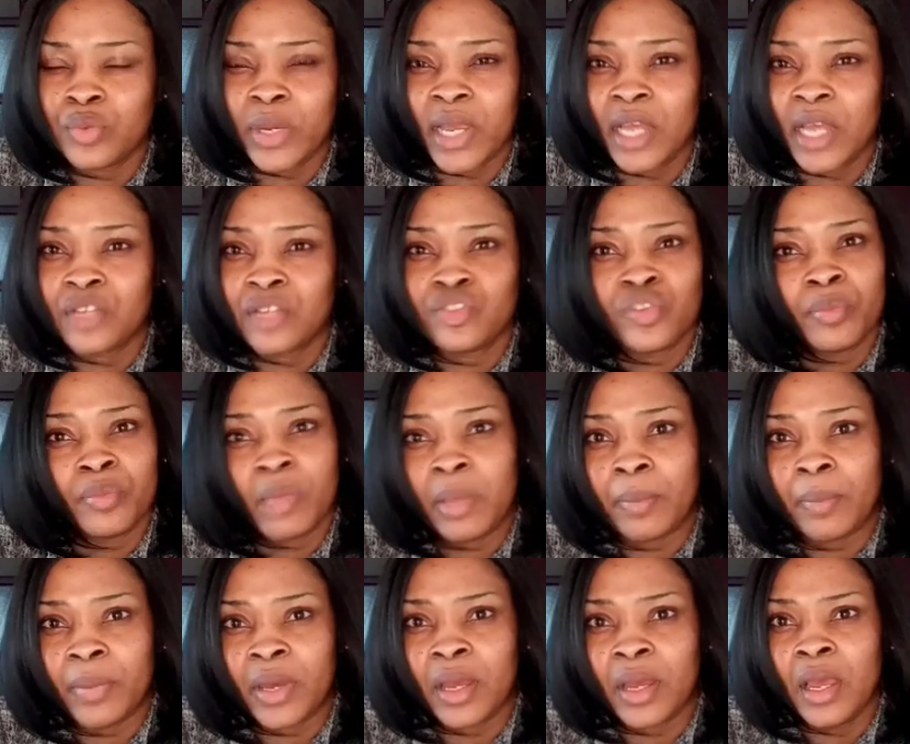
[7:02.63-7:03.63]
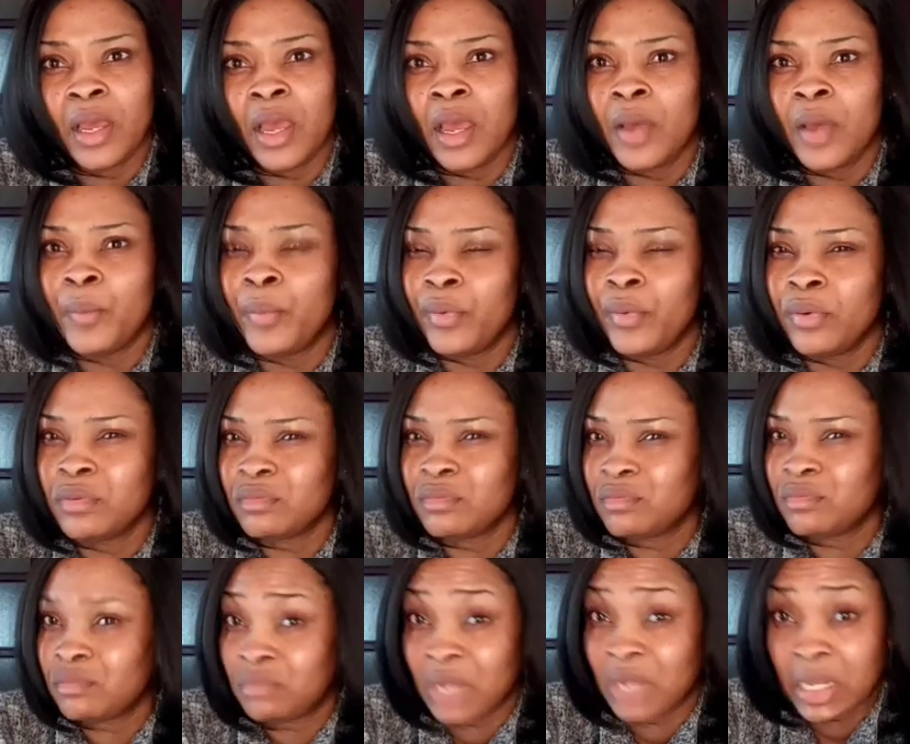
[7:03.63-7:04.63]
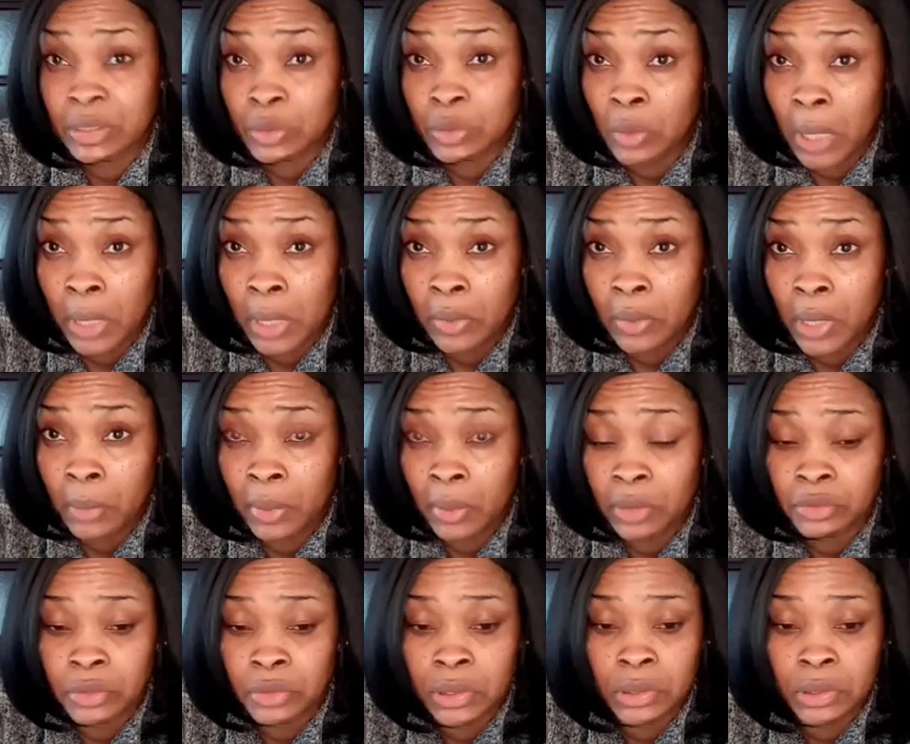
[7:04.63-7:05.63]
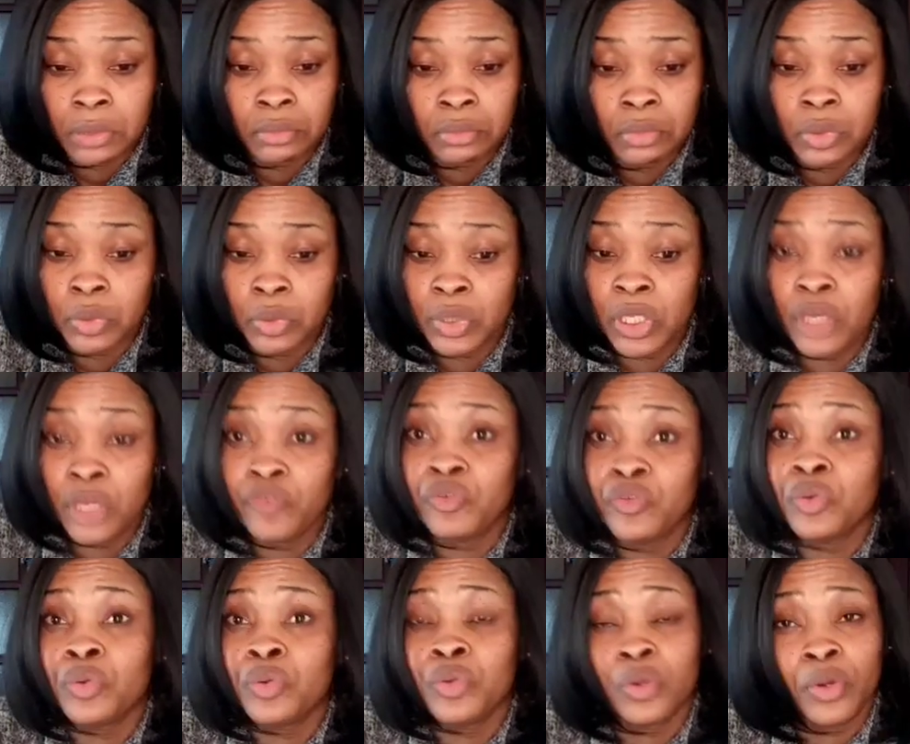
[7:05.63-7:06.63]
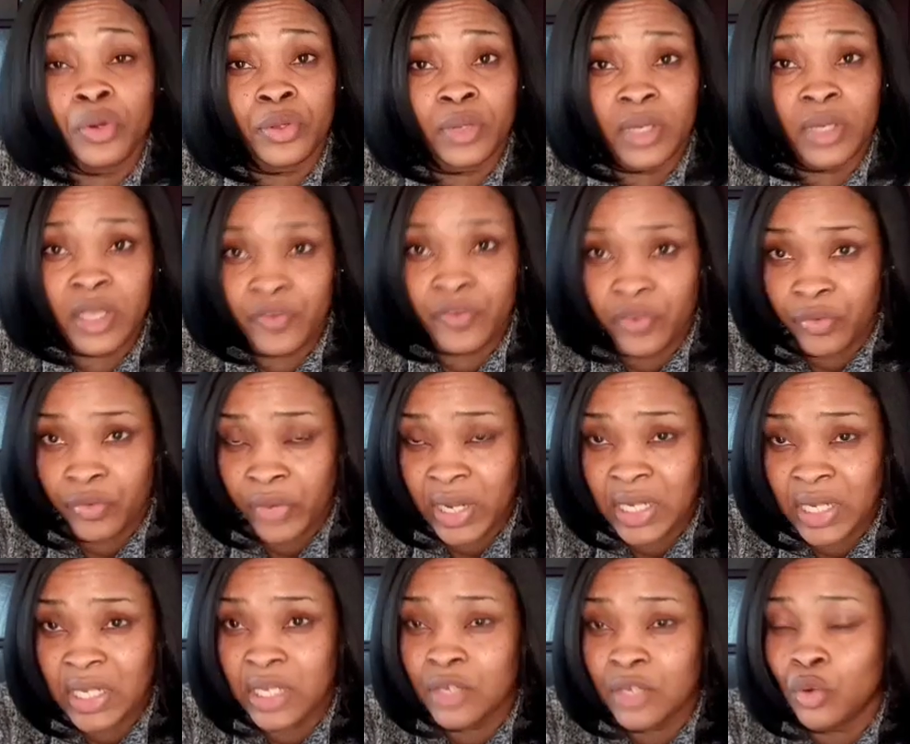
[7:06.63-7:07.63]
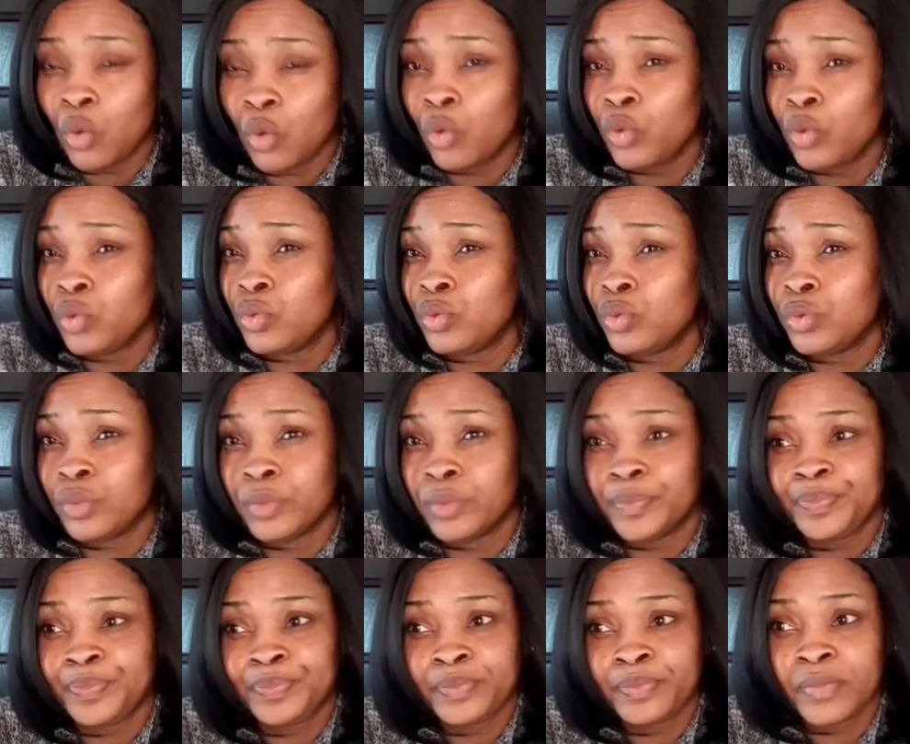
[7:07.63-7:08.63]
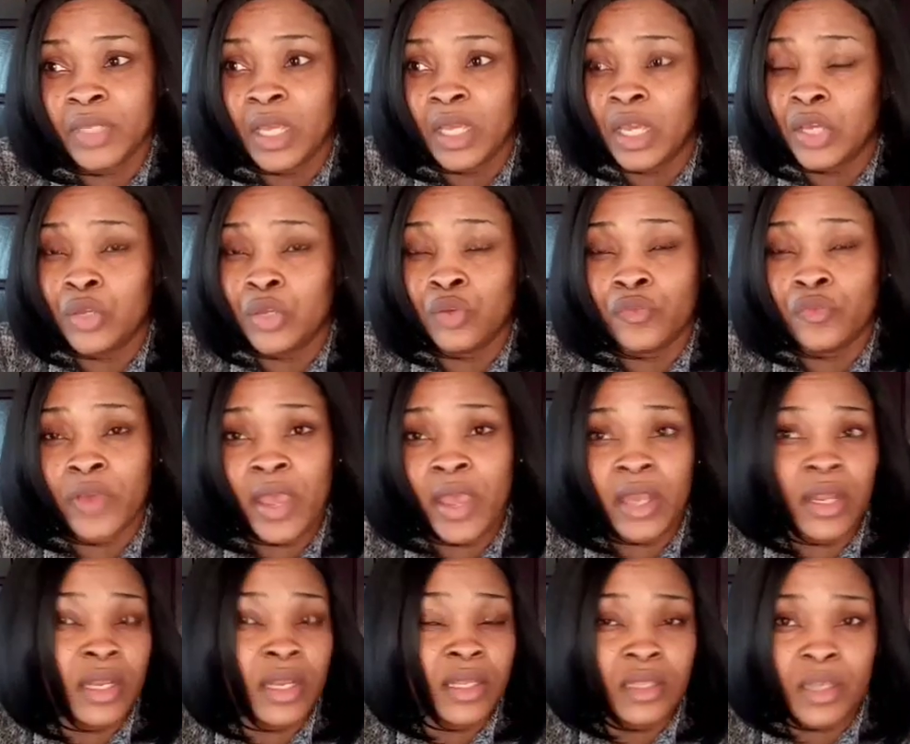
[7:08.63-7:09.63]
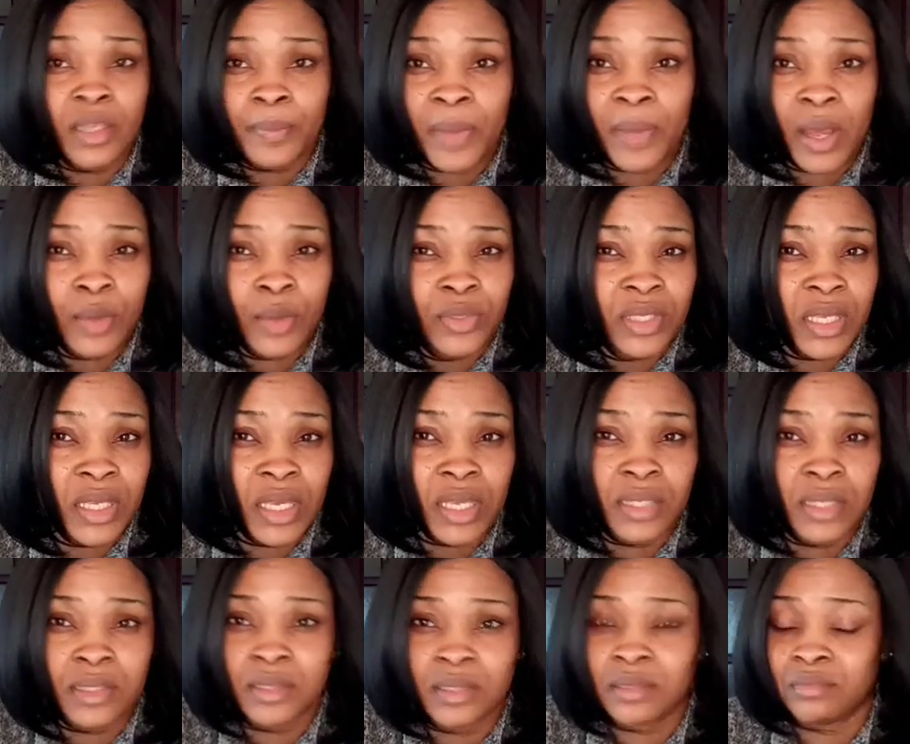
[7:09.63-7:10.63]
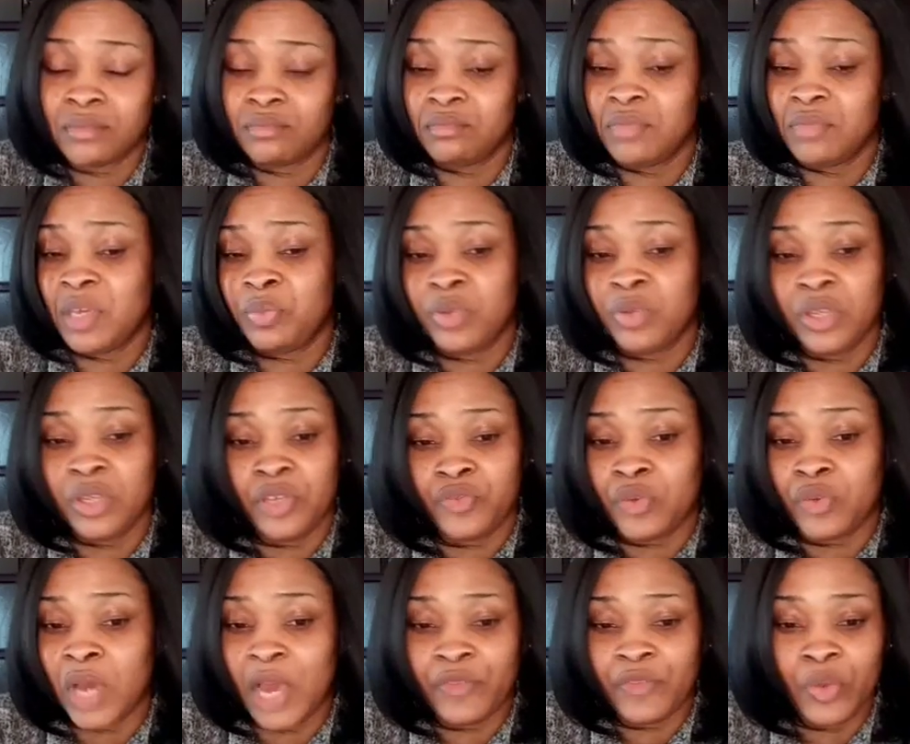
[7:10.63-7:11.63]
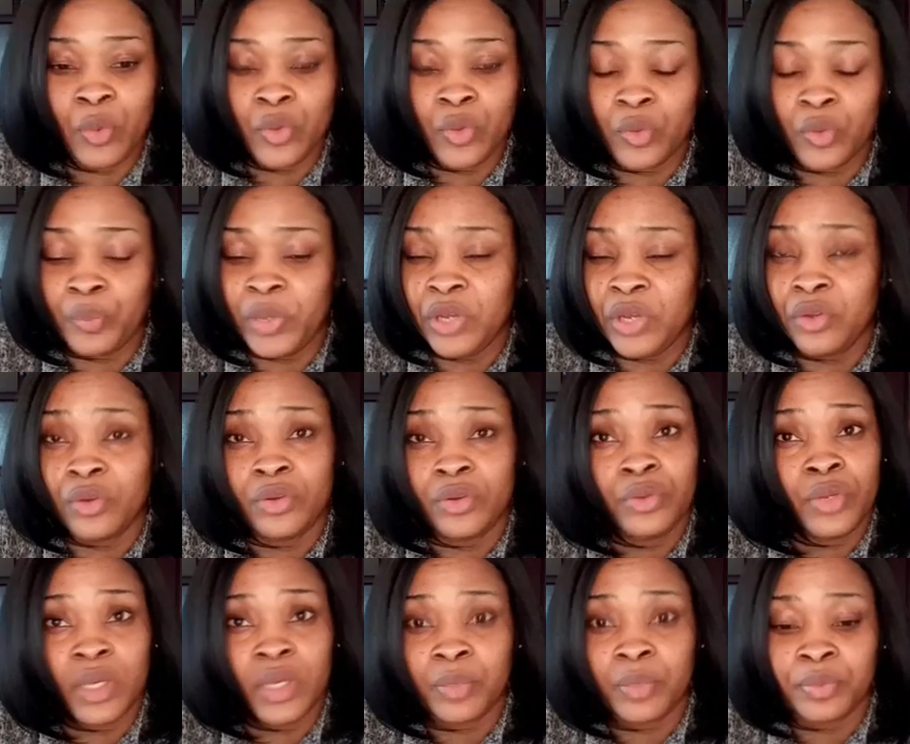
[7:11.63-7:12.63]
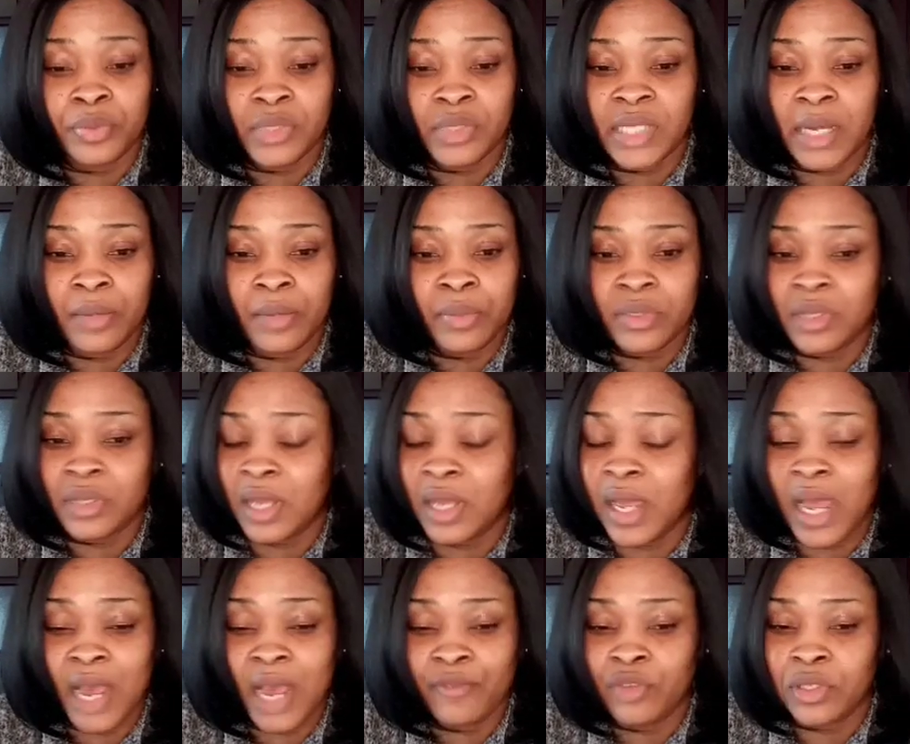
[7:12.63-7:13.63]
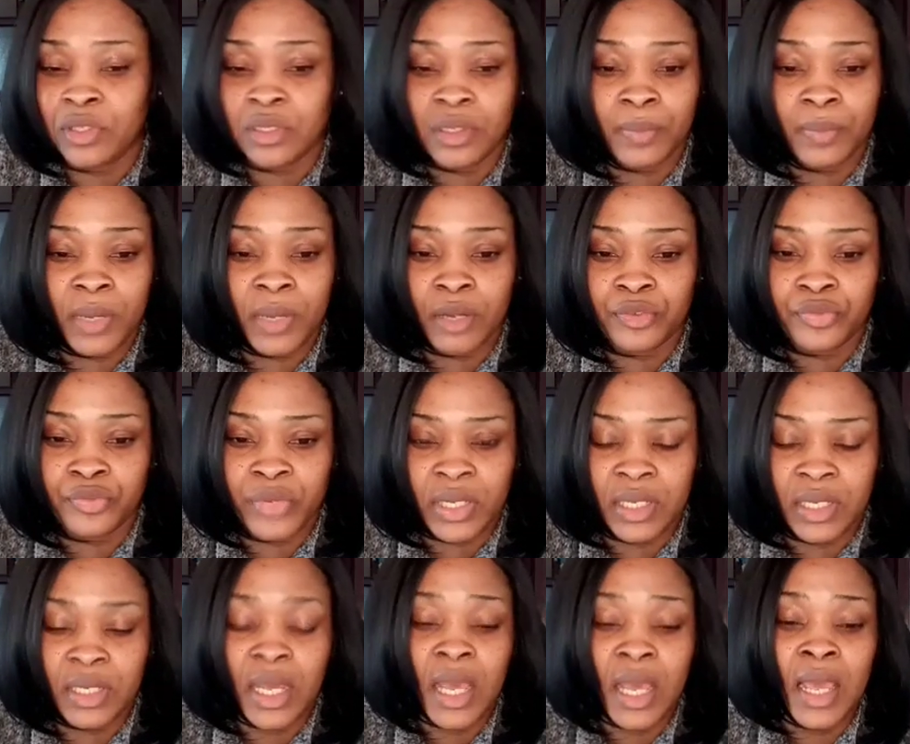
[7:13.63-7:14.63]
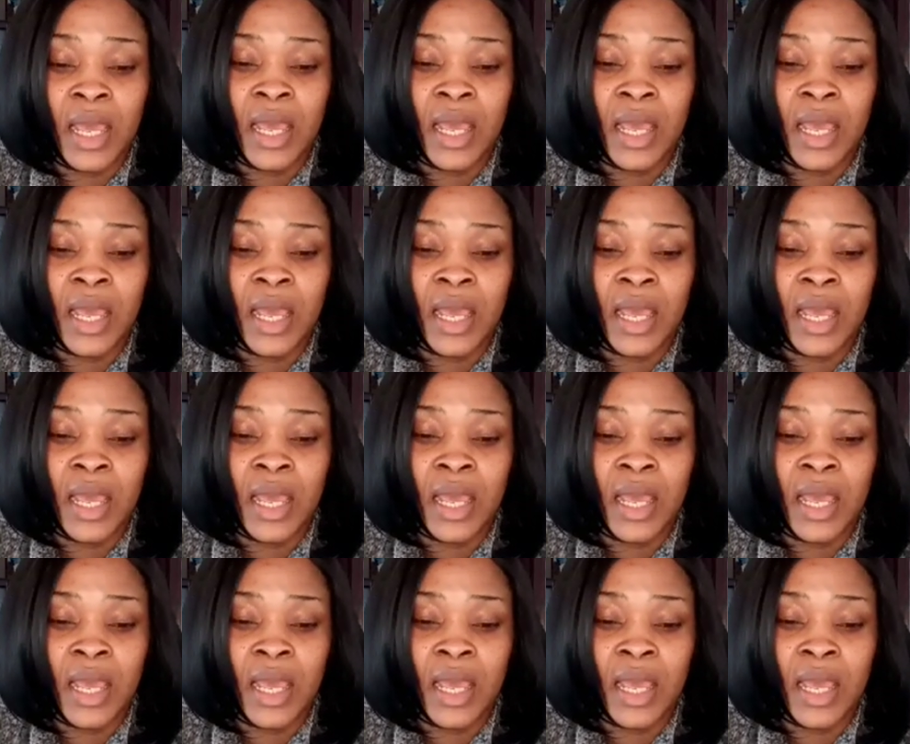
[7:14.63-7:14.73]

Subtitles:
I can't remember, but that's all I know about Reading. So if you know you live in Reading, or you've heard anything about it, maybe if you have your own opinion, you can put down, but I have nothing about Reading.